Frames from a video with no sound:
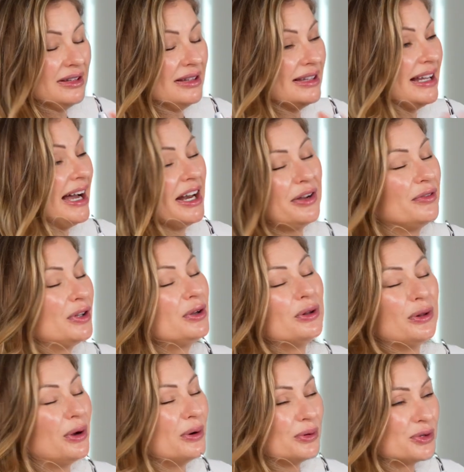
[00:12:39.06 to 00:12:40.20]
not even
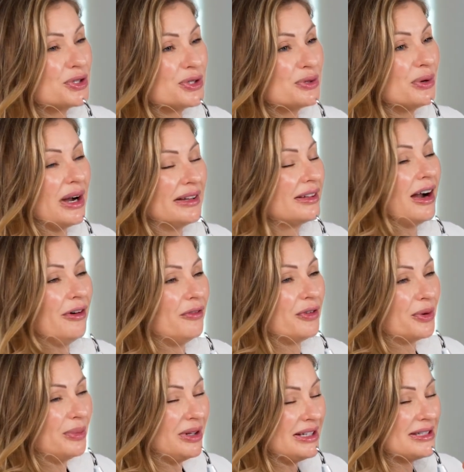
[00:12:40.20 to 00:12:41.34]
close to
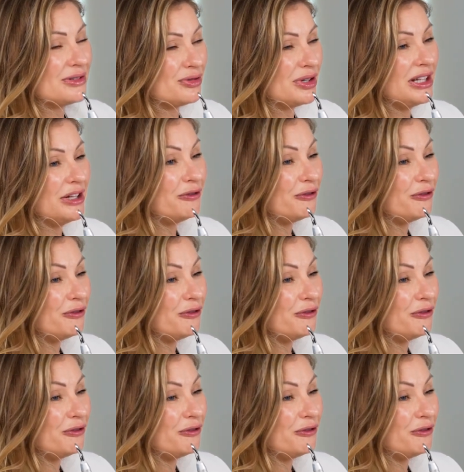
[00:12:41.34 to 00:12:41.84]
uncomfortable. It's really